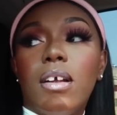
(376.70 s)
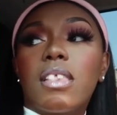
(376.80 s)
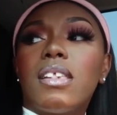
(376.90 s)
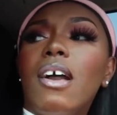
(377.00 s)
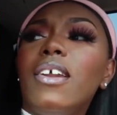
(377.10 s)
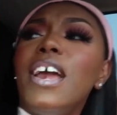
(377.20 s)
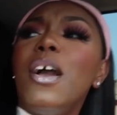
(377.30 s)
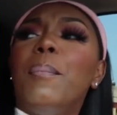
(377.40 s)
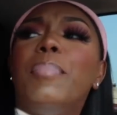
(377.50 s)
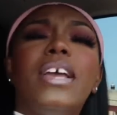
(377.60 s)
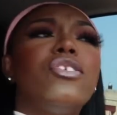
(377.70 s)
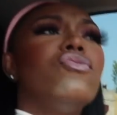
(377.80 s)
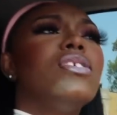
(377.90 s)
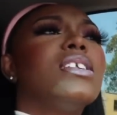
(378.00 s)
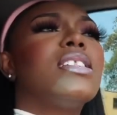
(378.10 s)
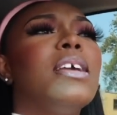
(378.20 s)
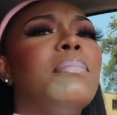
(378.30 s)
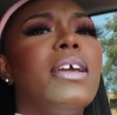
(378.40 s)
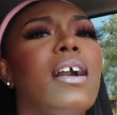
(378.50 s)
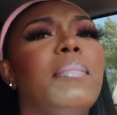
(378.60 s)
Slow the hell, bitch. You just think
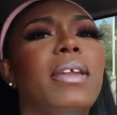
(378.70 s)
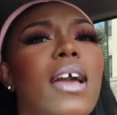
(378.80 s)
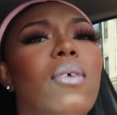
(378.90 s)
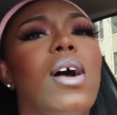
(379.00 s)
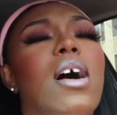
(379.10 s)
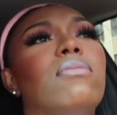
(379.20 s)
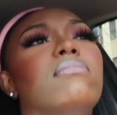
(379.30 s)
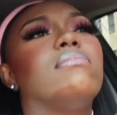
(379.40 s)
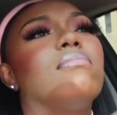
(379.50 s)
me coming out, ho.